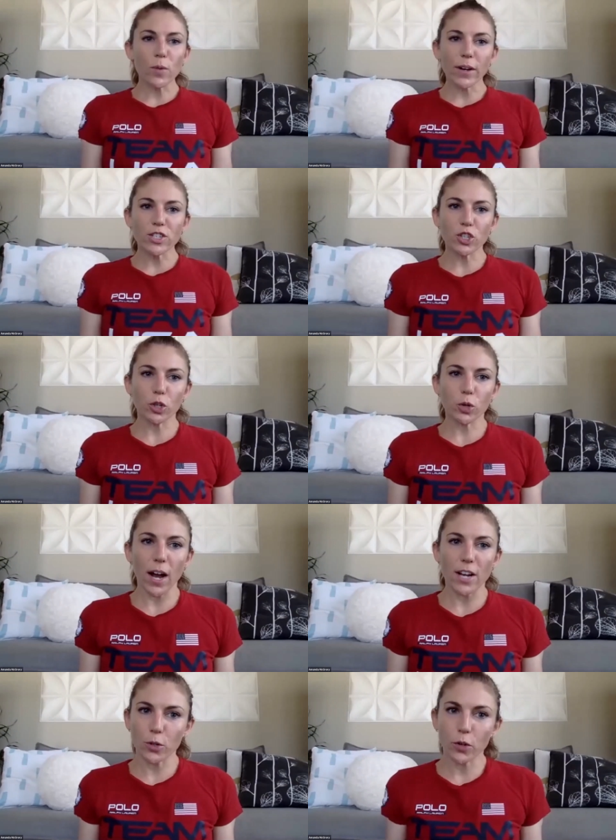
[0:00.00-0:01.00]
I do
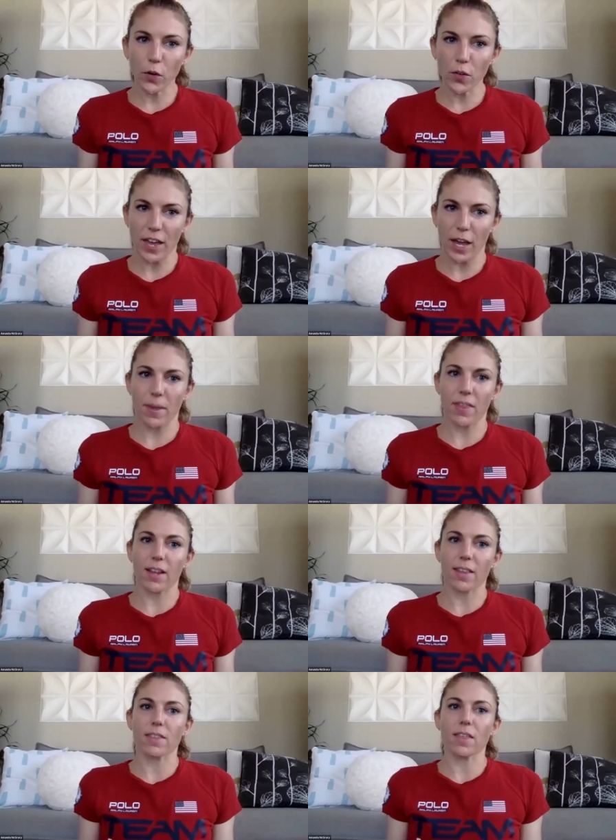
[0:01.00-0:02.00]
agree with Amy that I
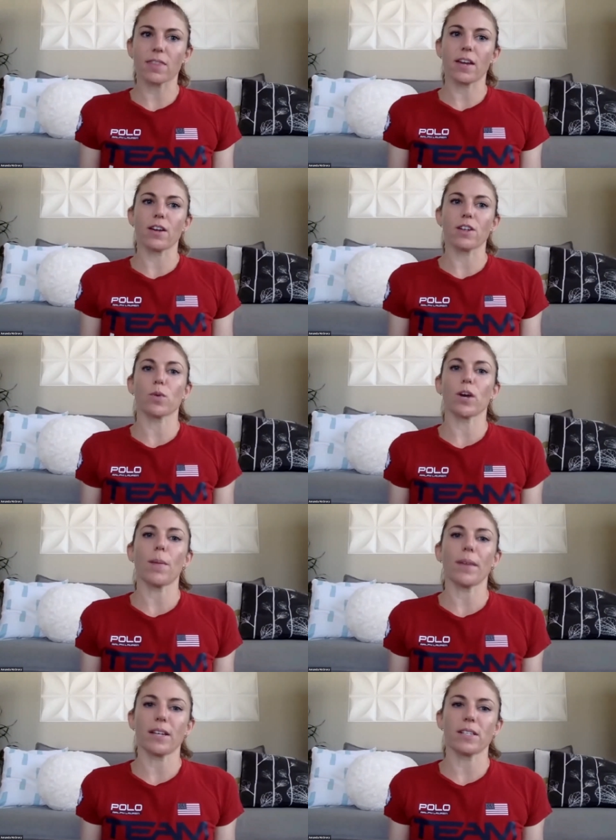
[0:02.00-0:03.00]
think that we're
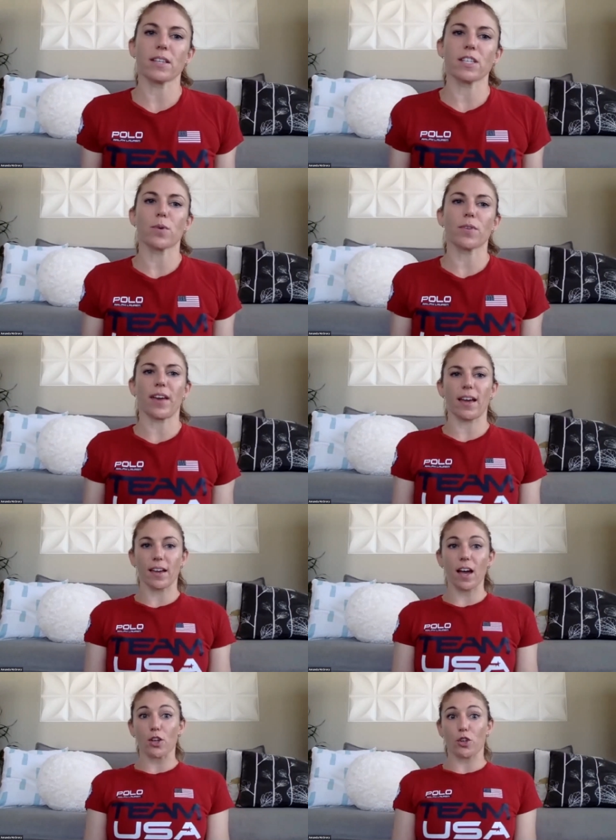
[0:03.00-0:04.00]
coming into this with
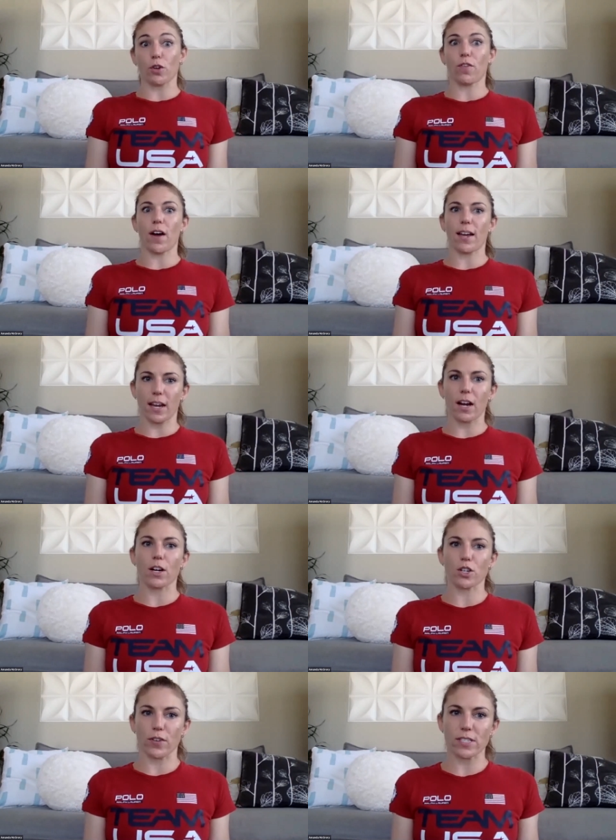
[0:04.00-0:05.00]
a unifying
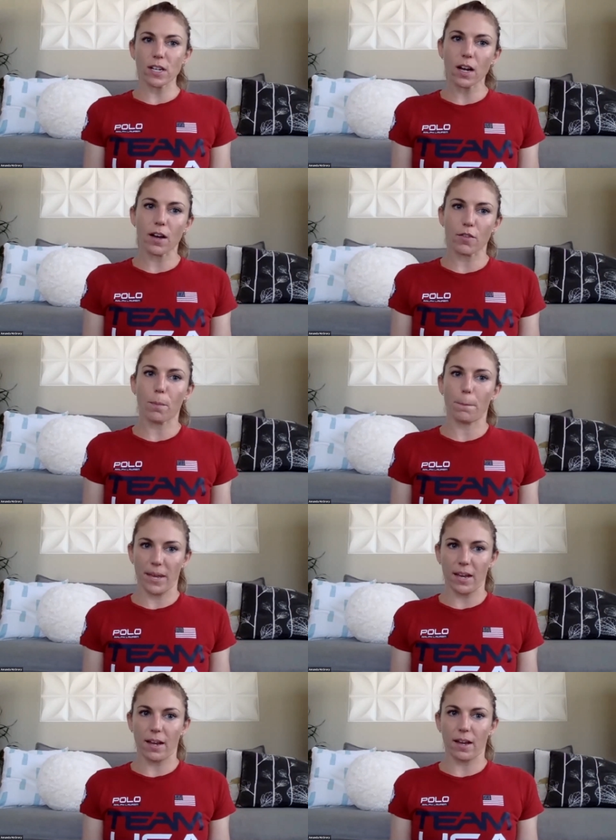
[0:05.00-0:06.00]
characteristic of
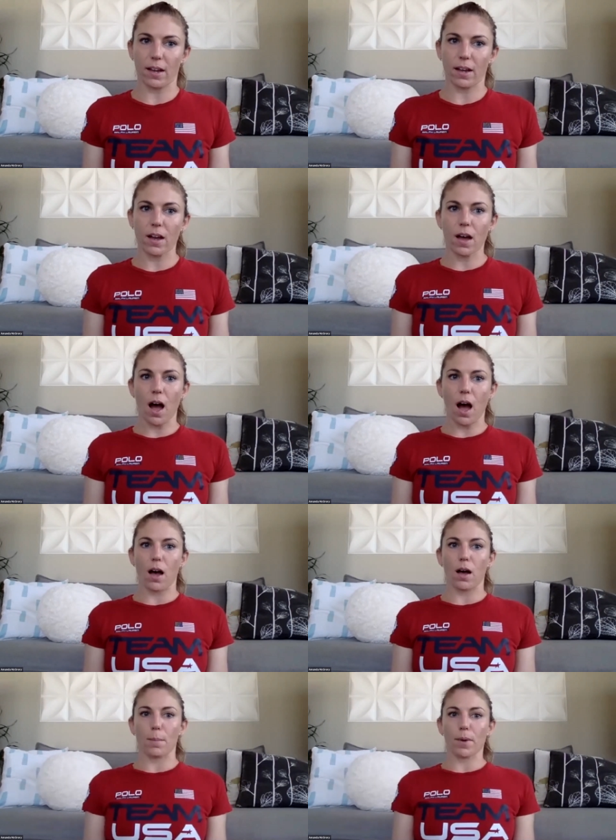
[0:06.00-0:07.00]
being
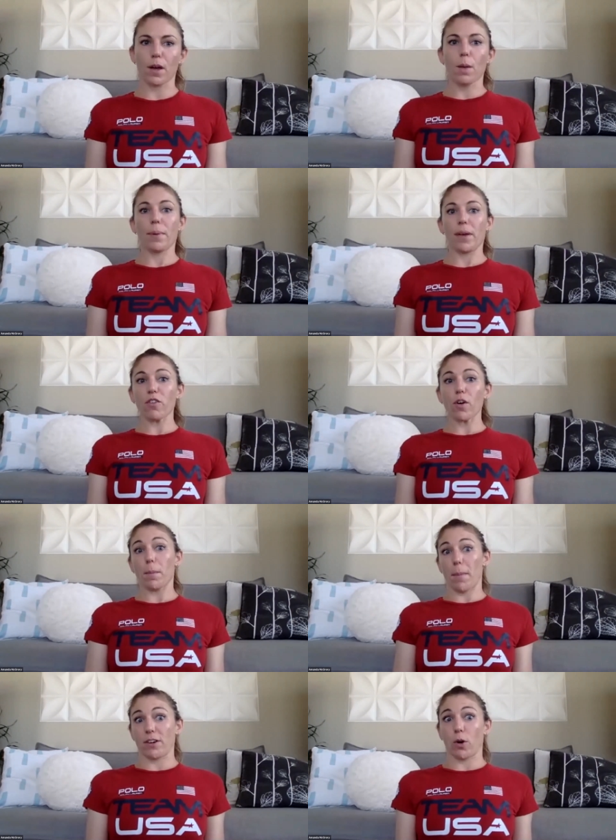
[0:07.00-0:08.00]
from a
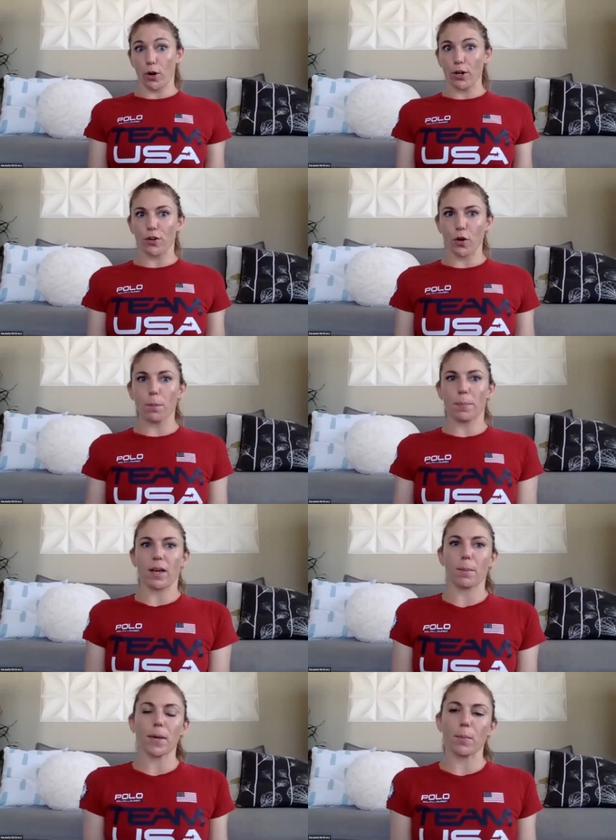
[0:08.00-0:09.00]
minority group,
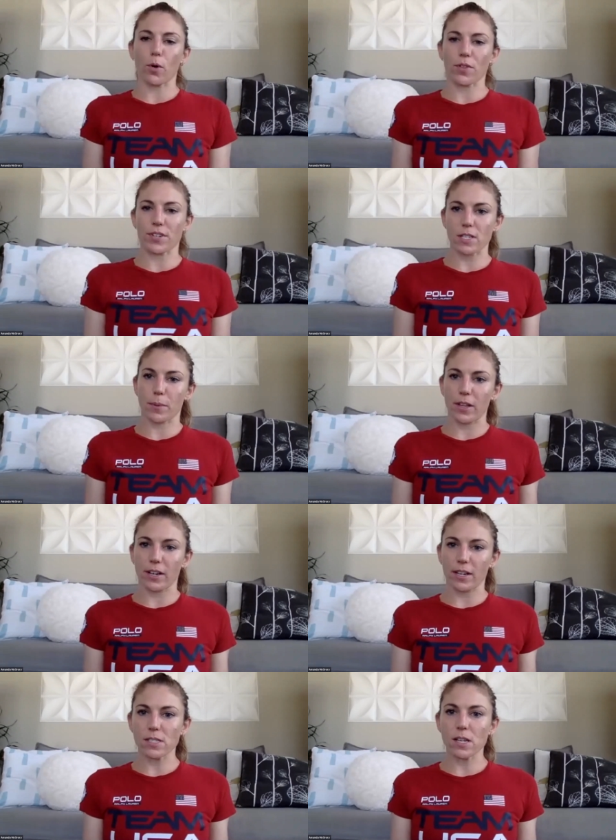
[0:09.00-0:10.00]
being people with
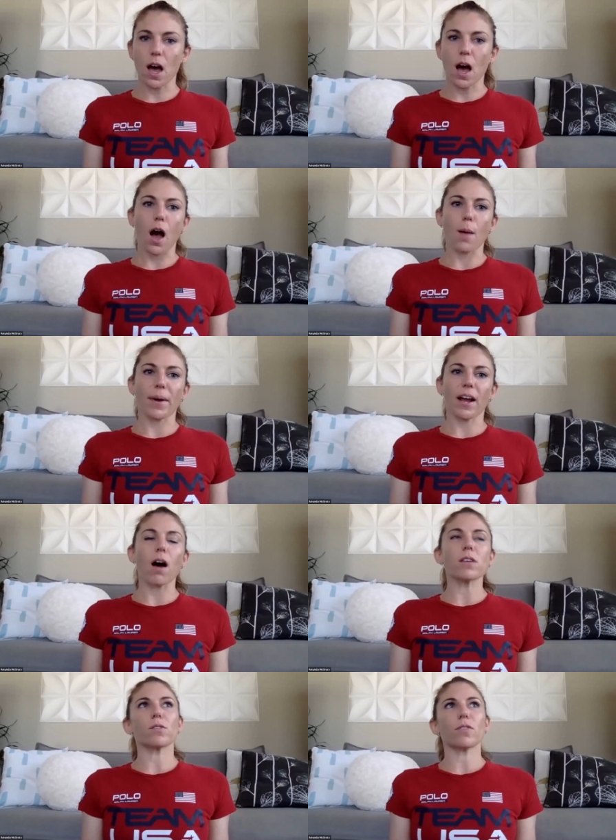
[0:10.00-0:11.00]
disabilities. But I
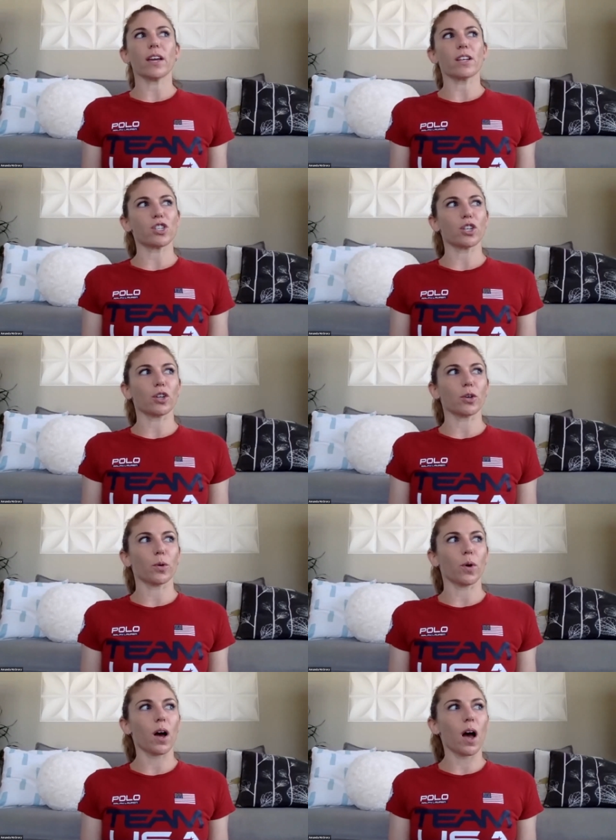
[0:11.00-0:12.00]
also think too,